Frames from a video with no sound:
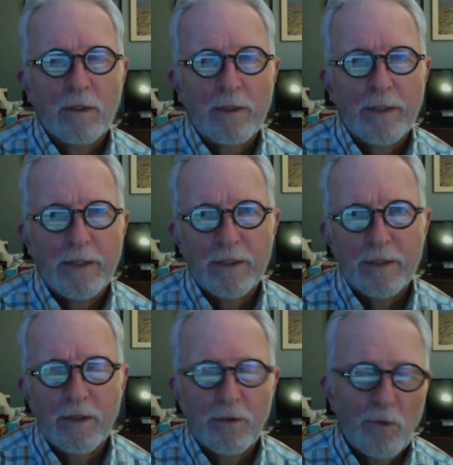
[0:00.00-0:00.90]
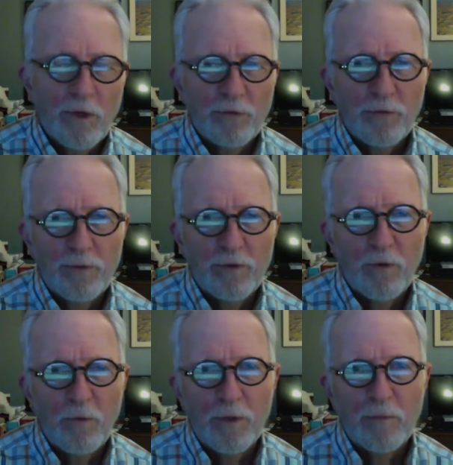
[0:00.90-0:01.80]
And otherwise, we'll be
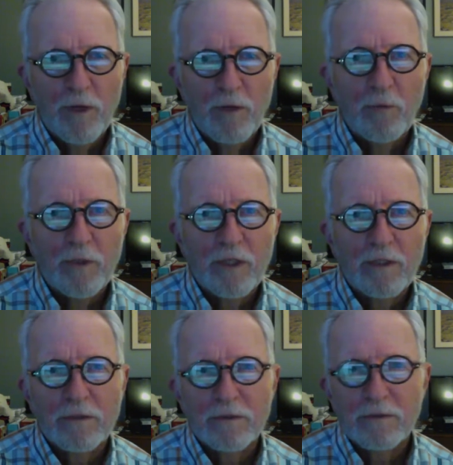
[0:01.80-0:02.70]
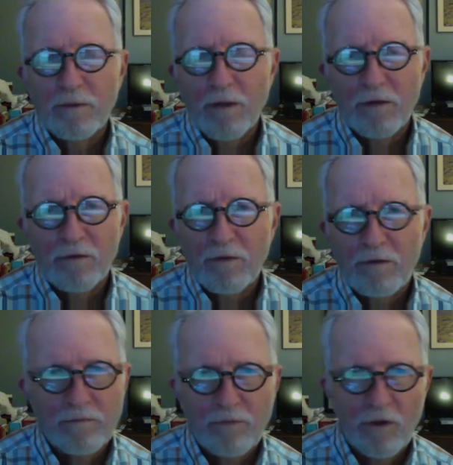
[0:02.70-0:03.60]
going week by week, or I'll
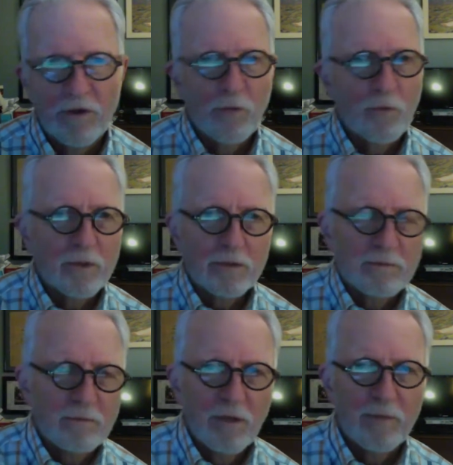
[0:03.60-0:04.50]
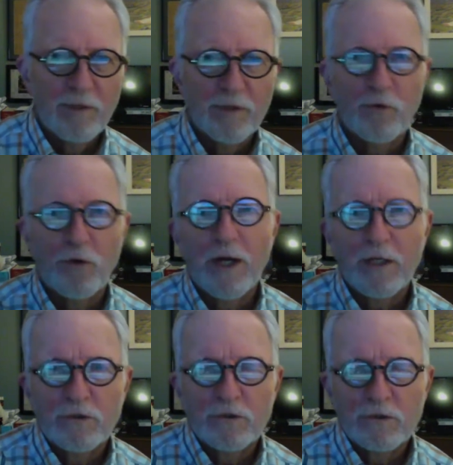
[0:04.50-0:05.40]
tell you what coming
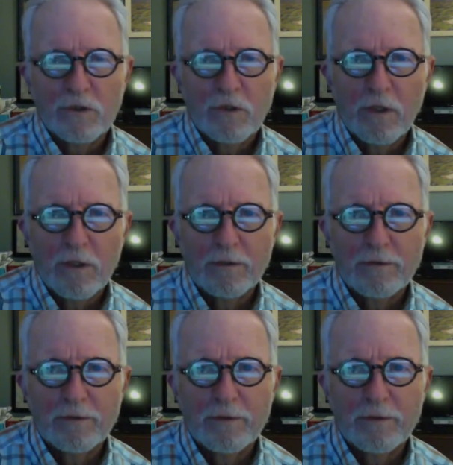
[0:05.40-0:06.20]
attractions are, and